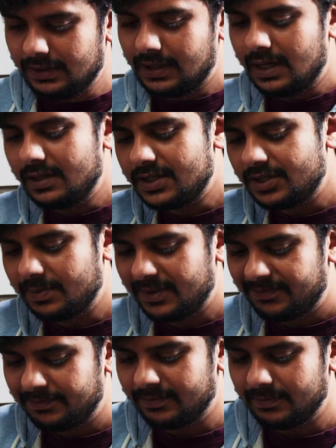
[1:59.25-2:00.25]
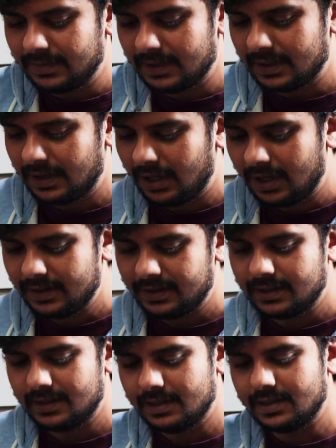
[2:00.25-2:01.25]
cut a strip of
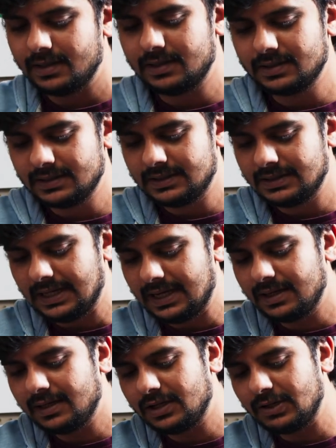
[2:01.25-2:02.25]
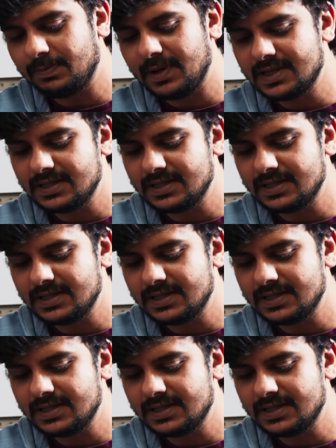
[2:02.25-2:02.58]
cloth, take it and you pass